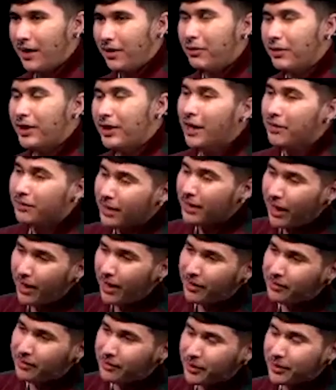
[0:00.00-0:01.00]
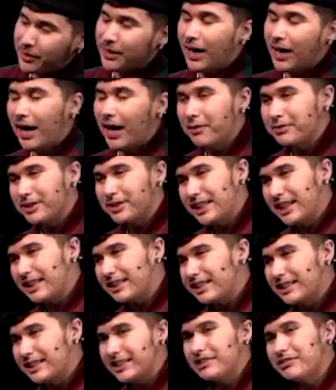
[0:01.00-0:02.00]
Without love or the
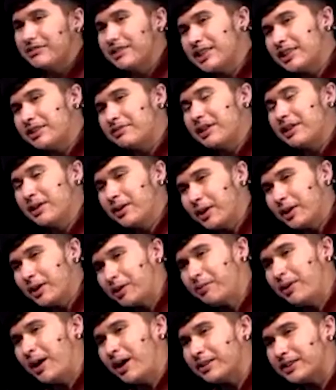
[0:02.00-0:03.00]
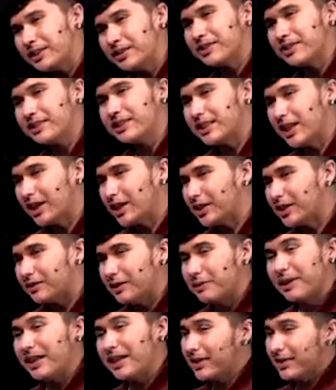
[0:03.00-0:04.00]
object into which we hoard parts of ourselves,
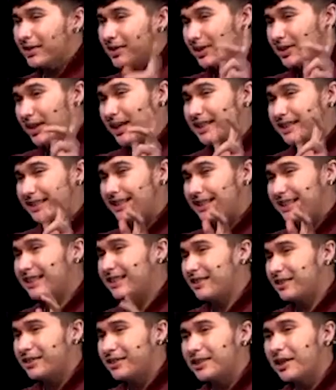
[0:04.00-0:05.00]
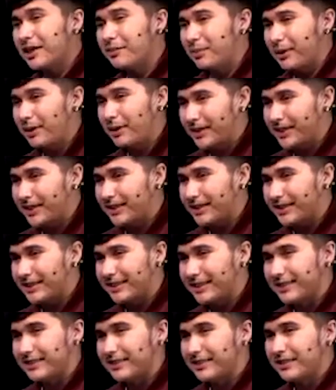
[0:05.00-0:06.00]
we might go crazy, lose our
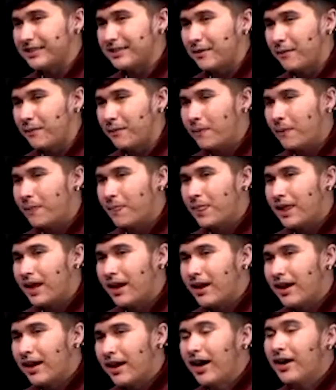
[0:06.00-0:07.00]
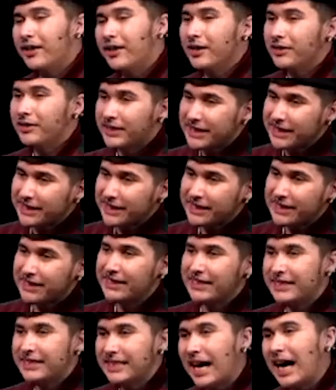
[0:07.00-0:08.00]
bearings. Although distance
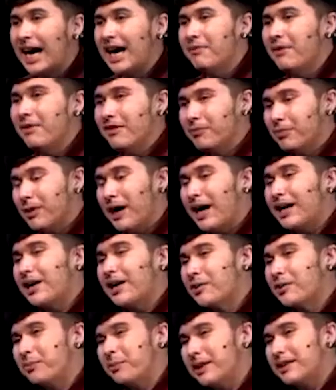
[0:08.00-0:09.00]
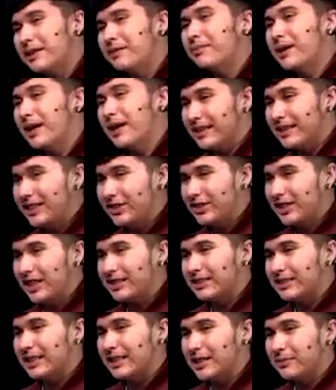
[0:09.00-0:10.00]
and time have pried open a barely
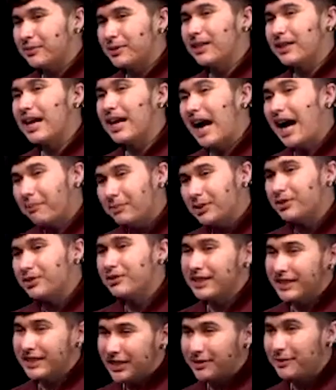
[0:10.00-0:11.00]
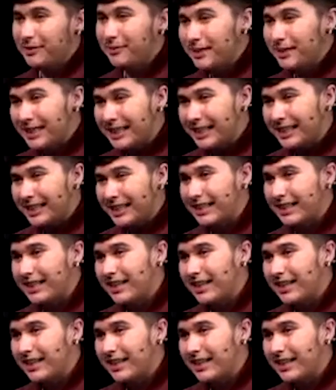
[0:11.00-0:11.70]
translatable gap between you and me,